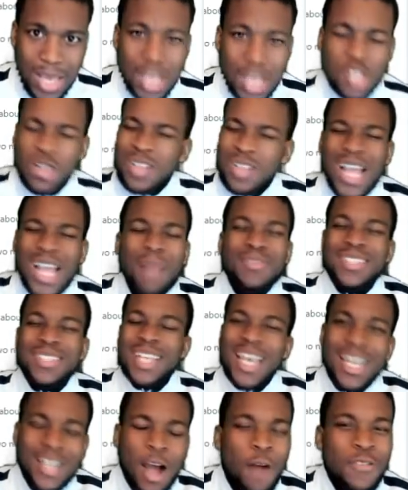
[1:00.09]
So stop saying
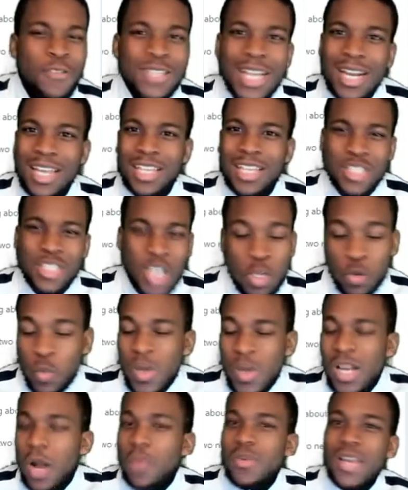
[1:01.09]
Dolphins got an easy schedule. We
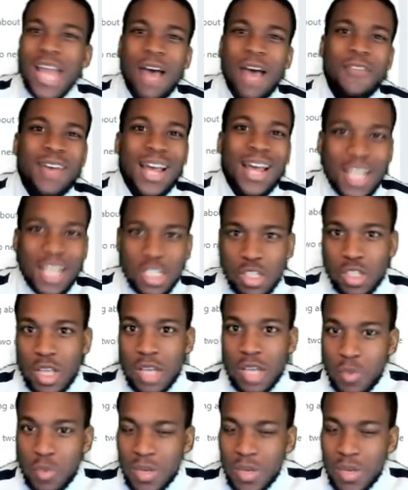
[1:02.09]
don't never got an easy schedule.